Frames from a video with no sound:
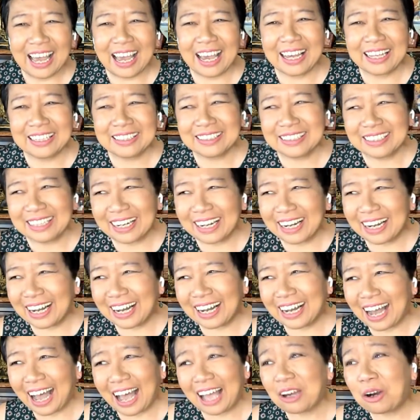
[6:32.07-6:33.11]
and
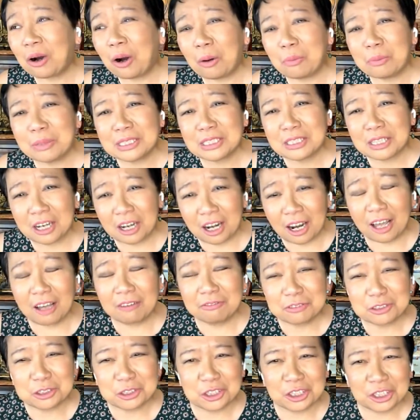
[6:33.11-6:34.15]
I always
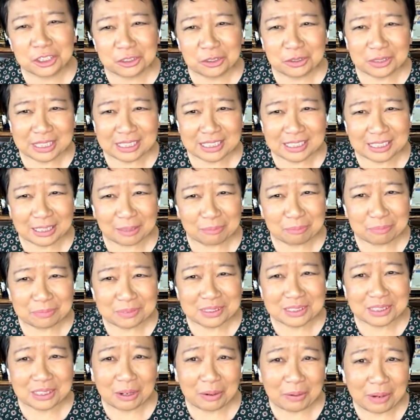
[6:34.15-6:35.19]
loved journalism.
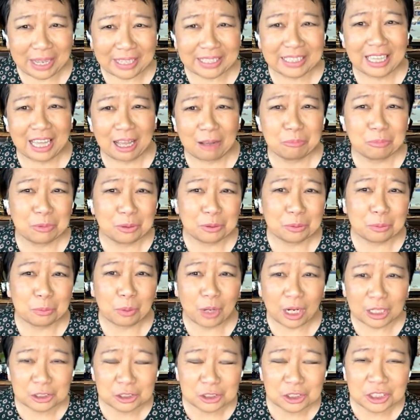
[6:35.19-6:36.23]
So I came to
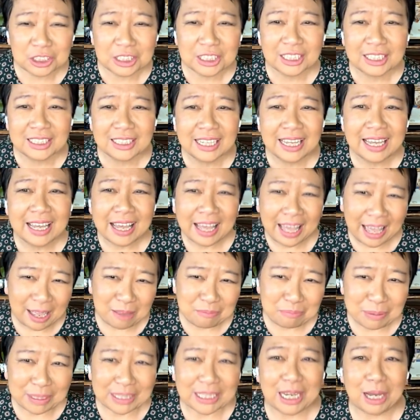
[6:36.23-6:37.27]
Washington
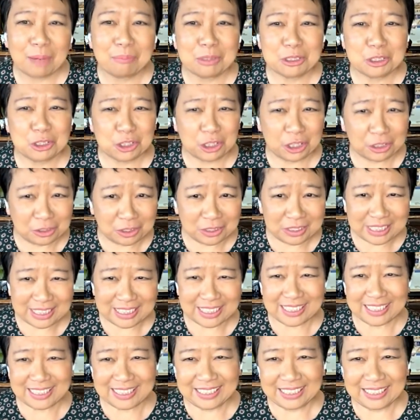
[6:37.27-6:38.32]
and became a
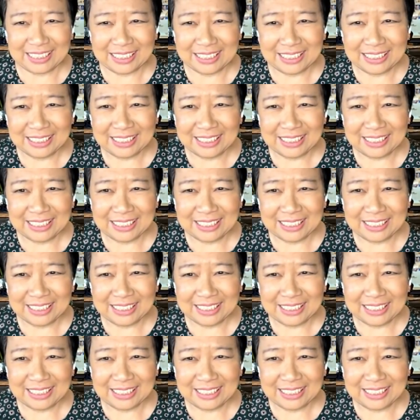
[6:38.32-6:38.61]
journalist.